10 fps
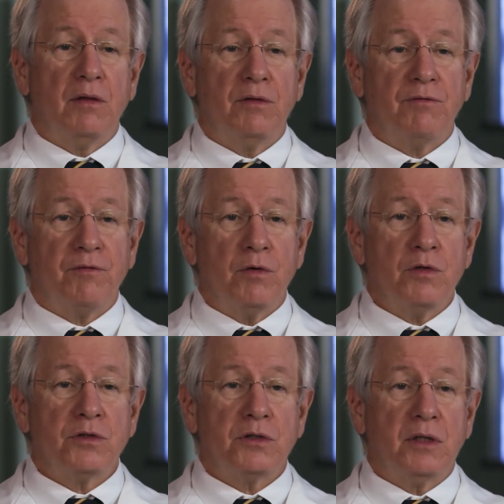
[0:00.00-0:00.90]
The
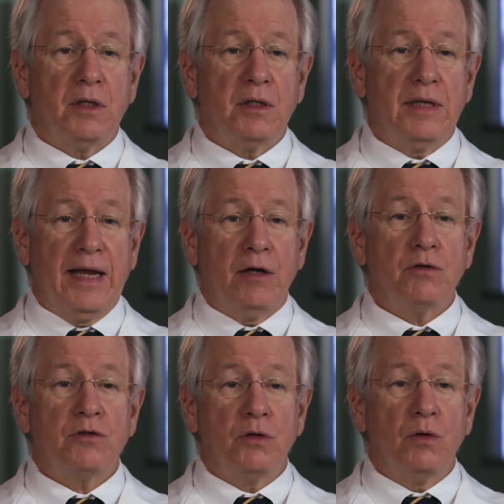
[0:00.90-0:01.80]
first uh, day
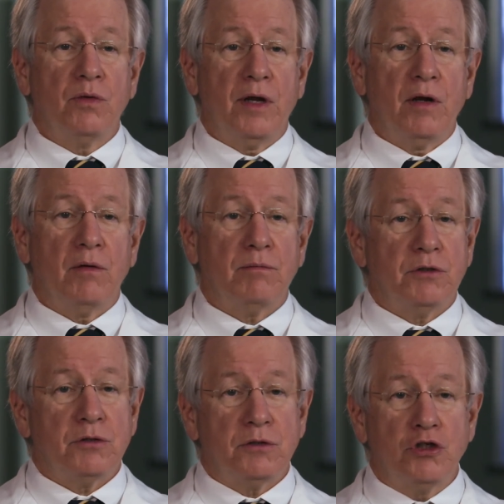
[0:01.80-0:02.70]
or two, they're
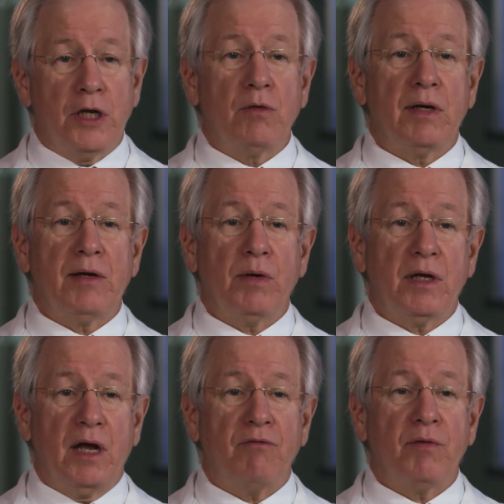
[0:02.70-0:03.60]
just generally
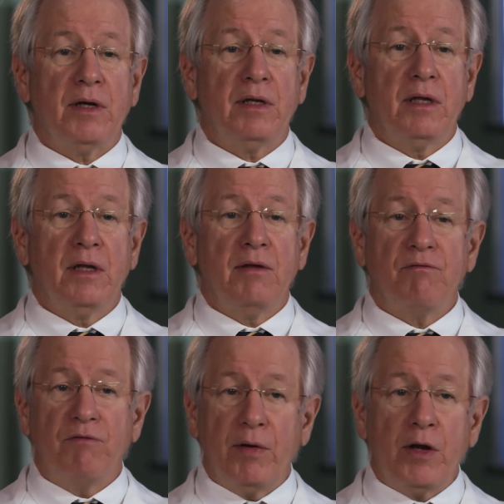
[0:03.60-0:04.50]
recovering.
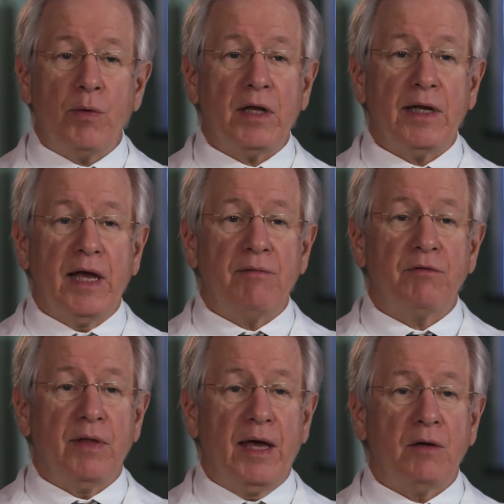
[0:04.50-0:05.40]
Very quickly
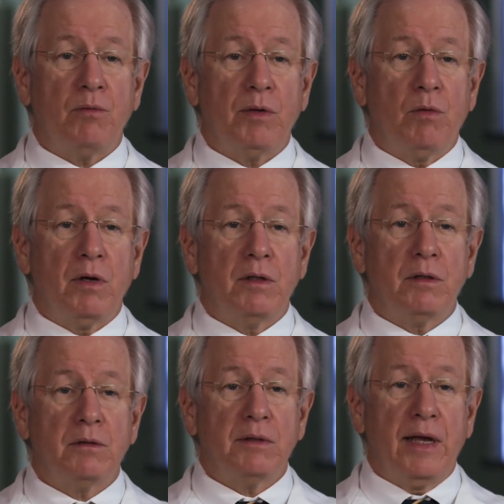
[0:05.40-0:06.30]
after that, we want
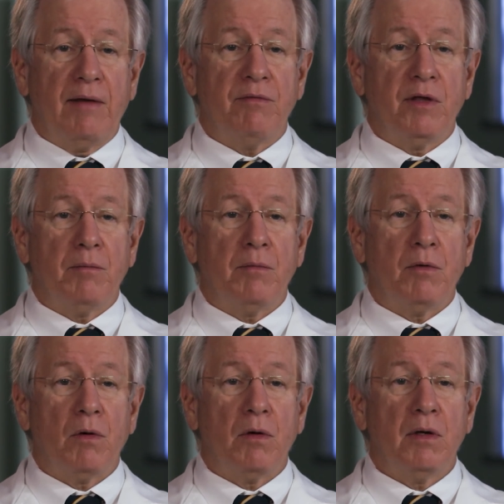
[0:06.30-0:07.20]
to have them
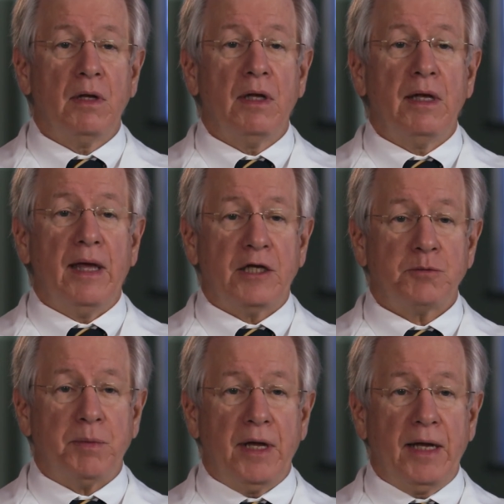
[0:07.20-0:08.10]
or
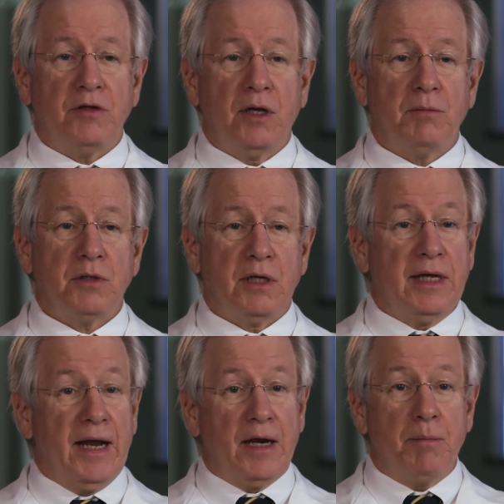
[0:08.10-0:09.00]
expedite them to
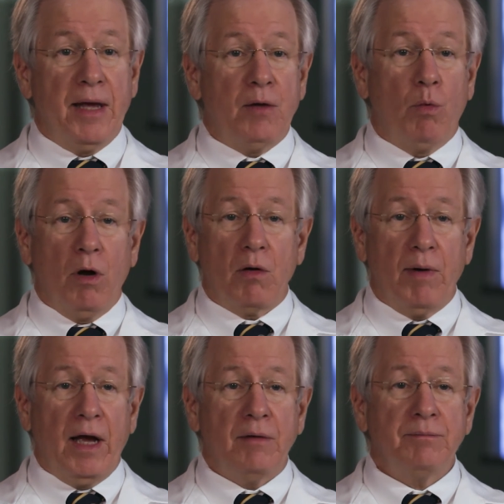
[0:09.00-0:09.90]
get out of bed and walk
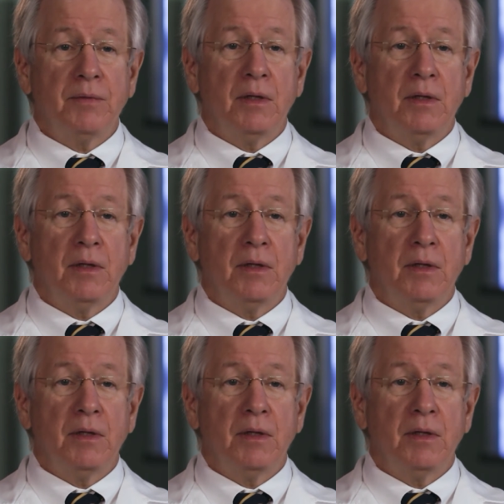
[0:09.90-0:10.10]
around.